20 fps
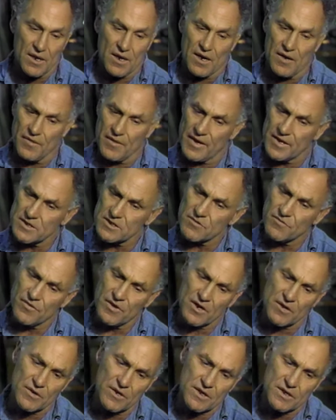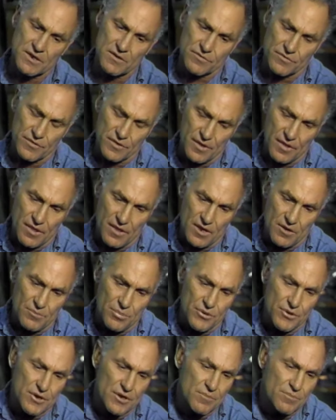And that's very different than
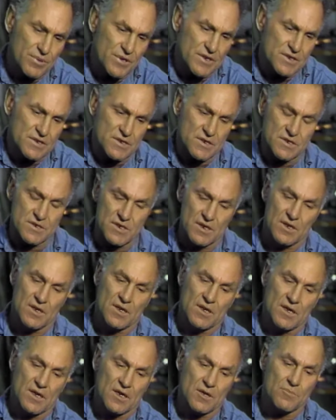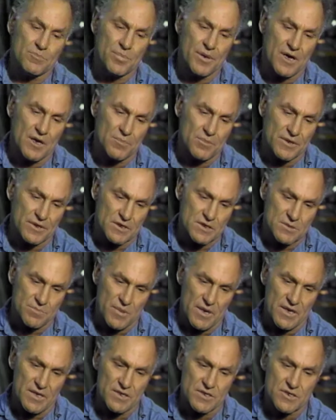putting pieces in public
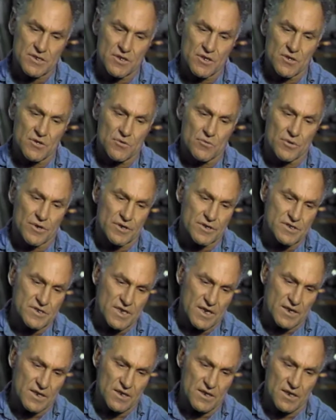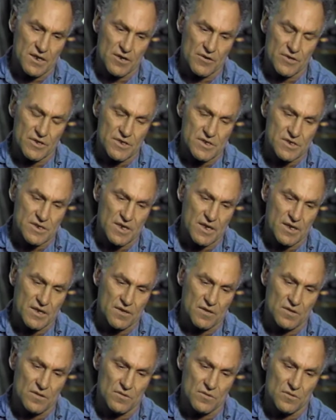space where secondary
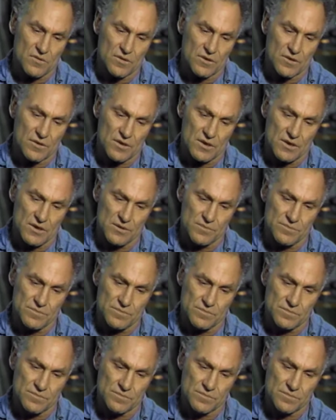sale or um,